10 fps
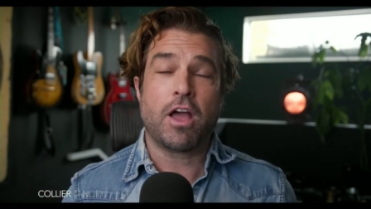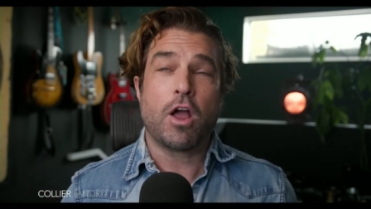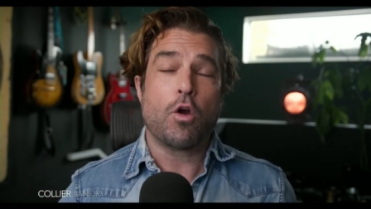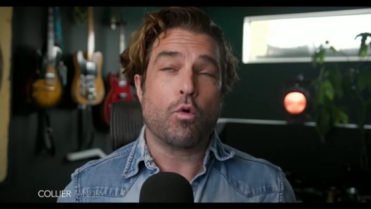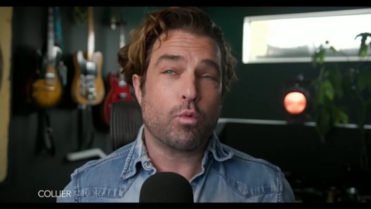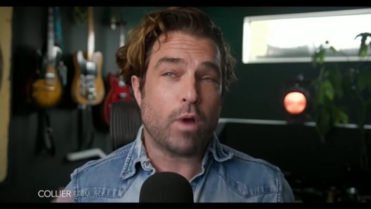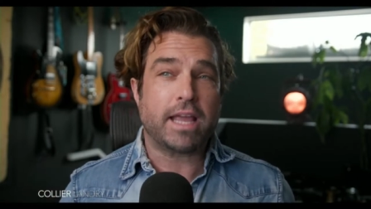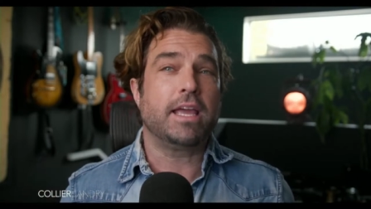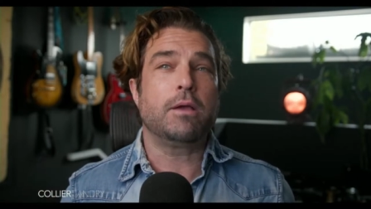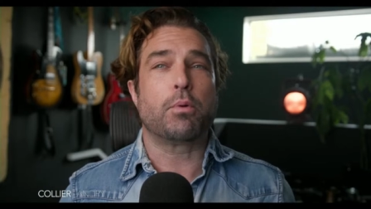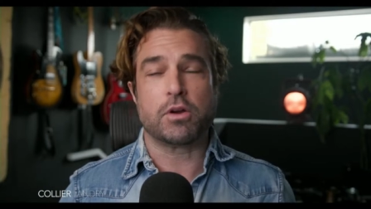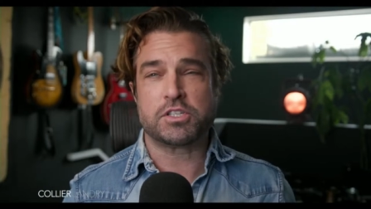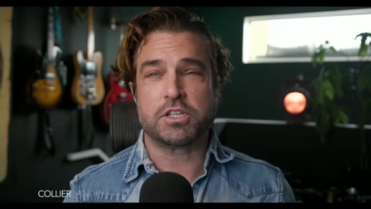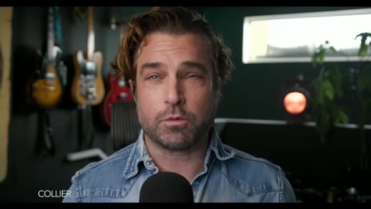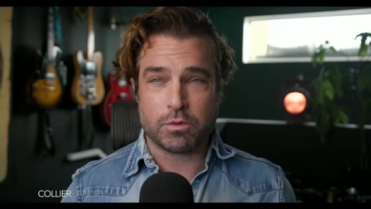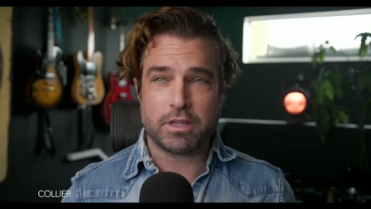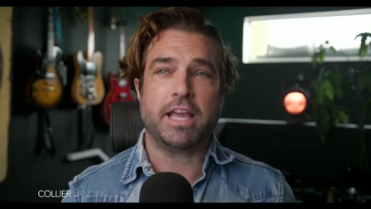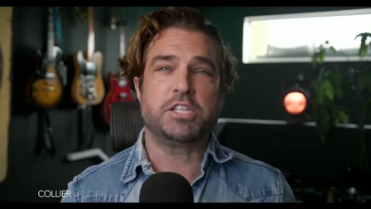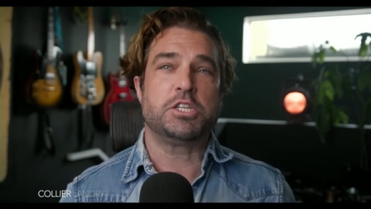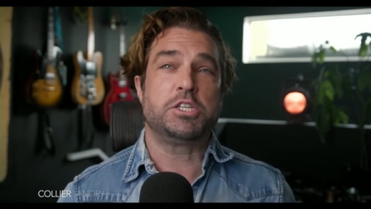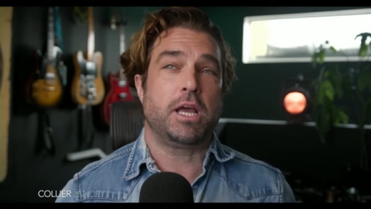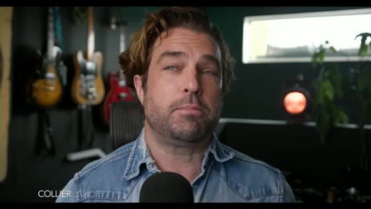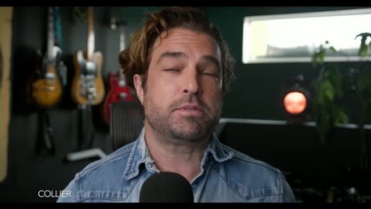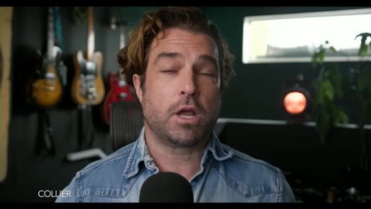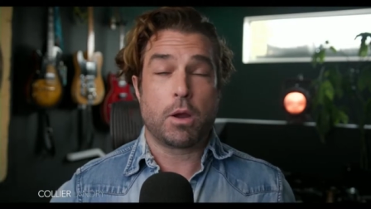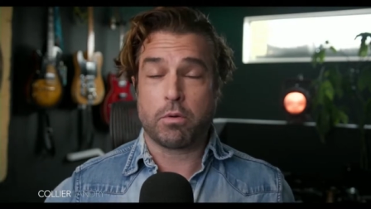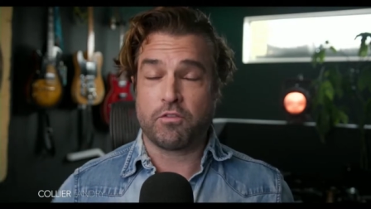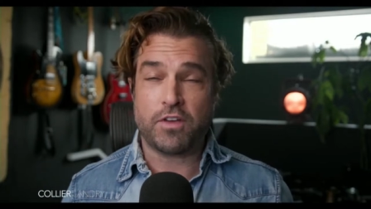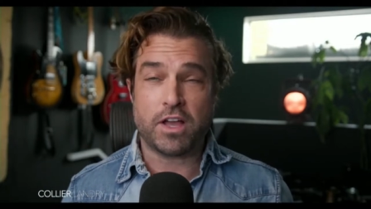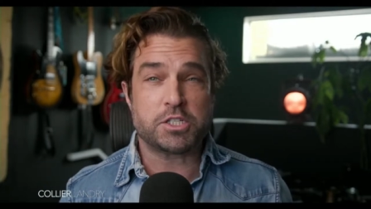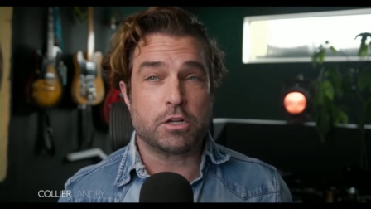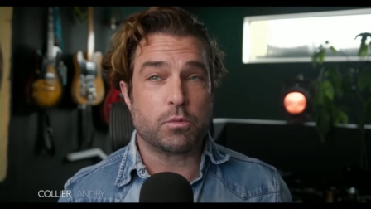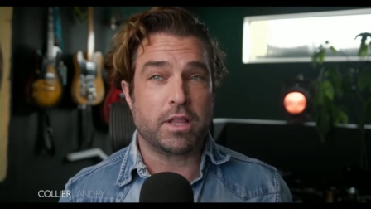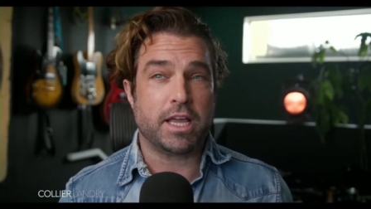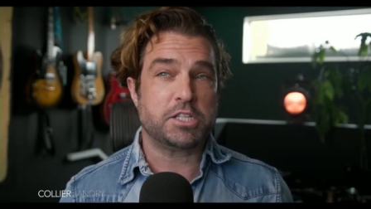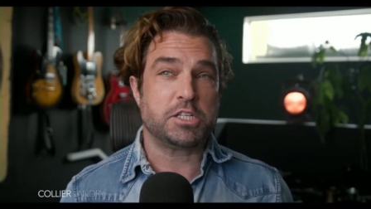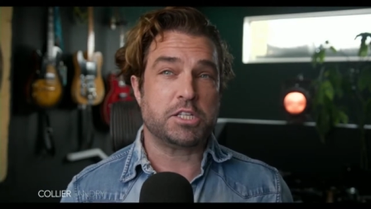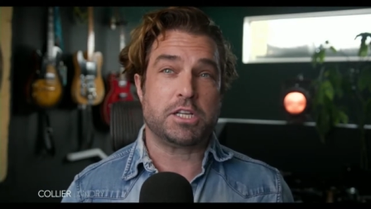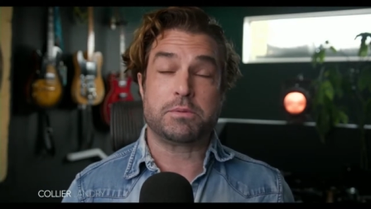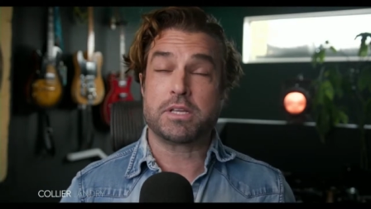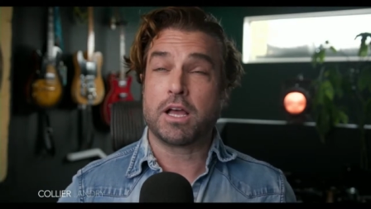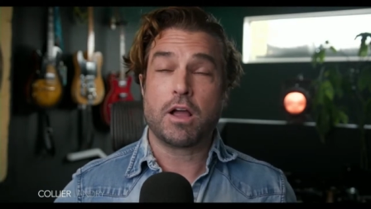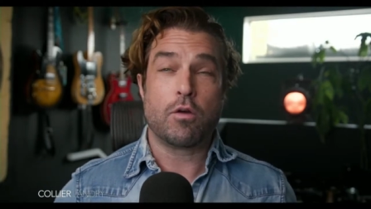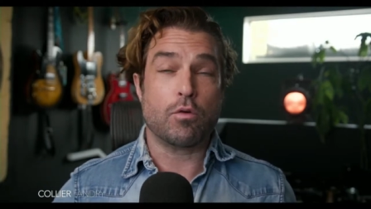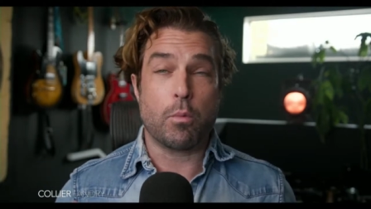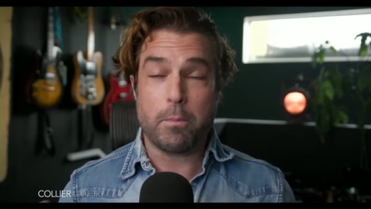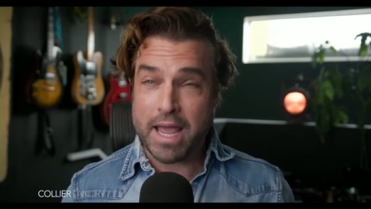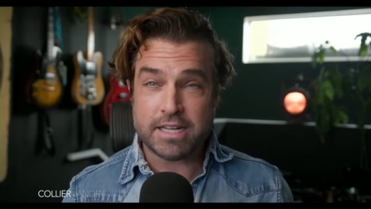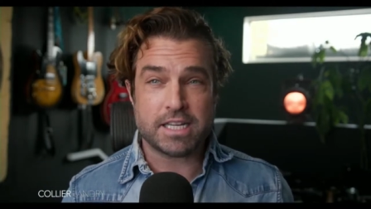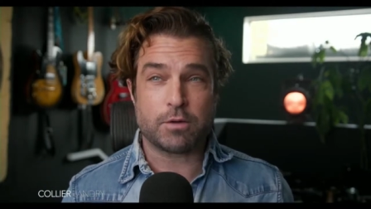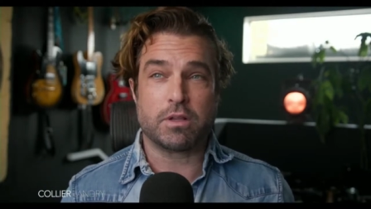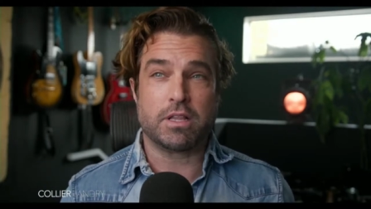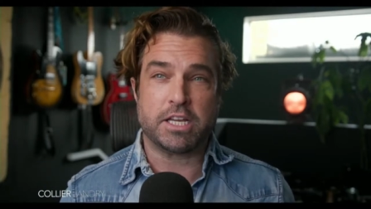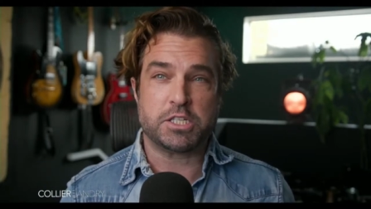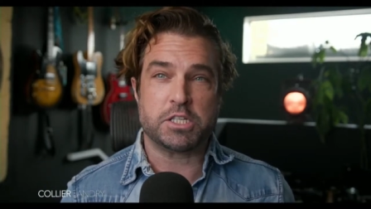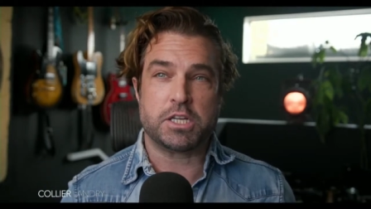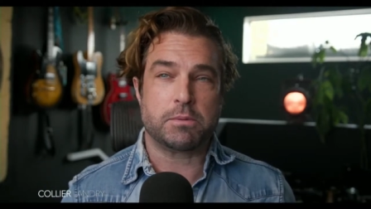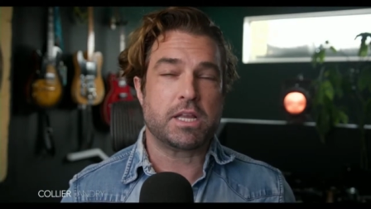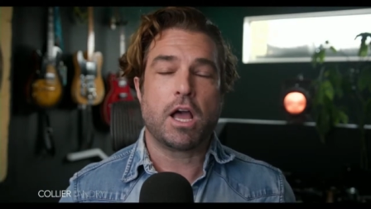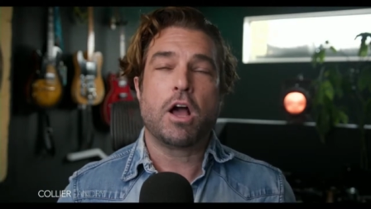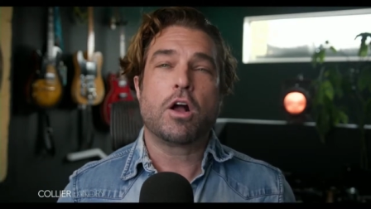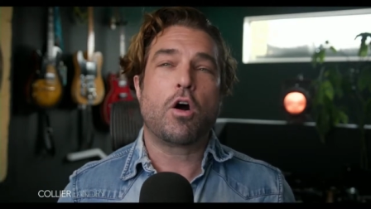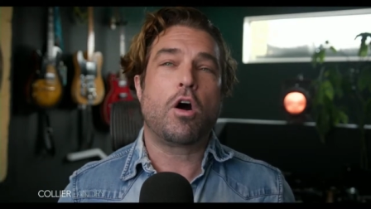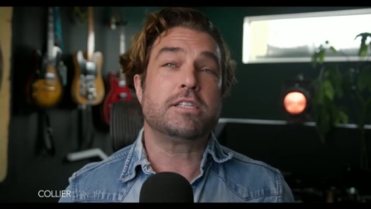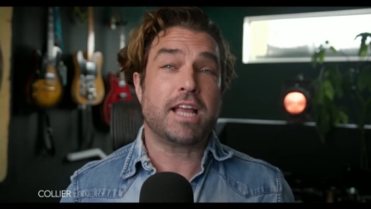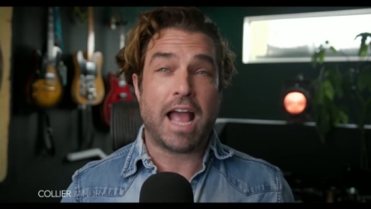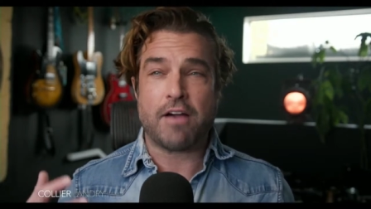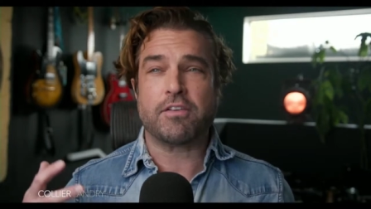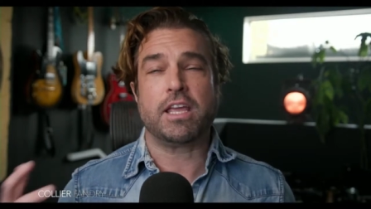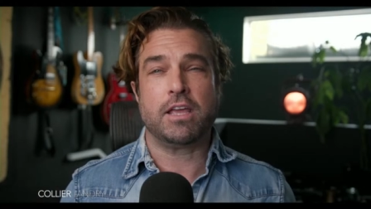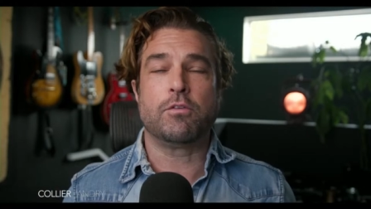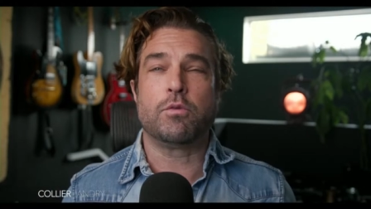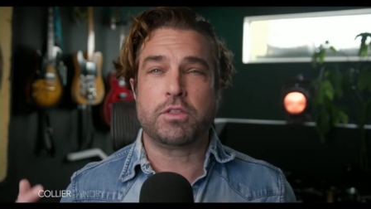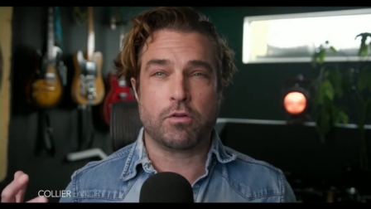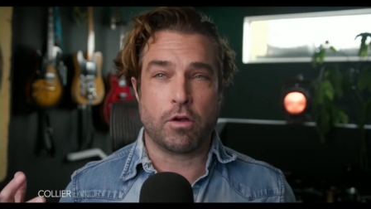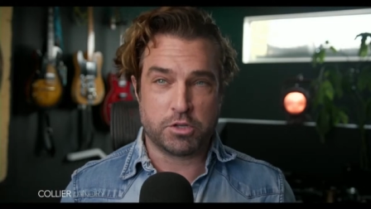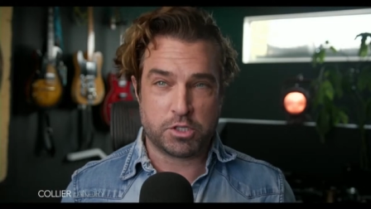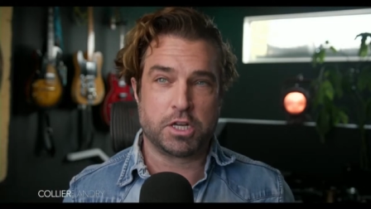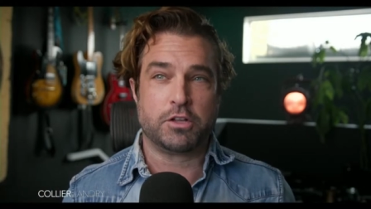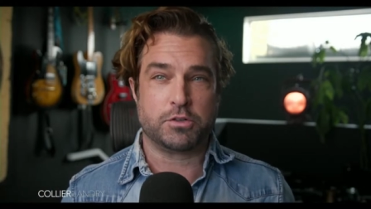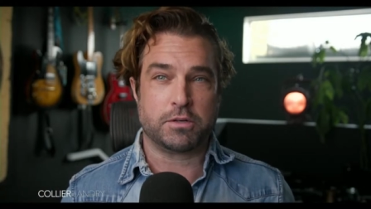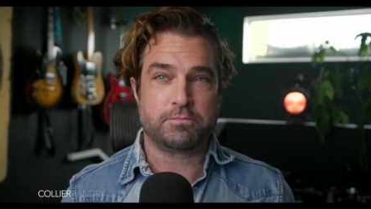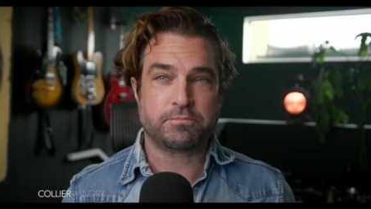wrecking personal relationships, professional relationships, romantic relationships, causing havoc even with your own children.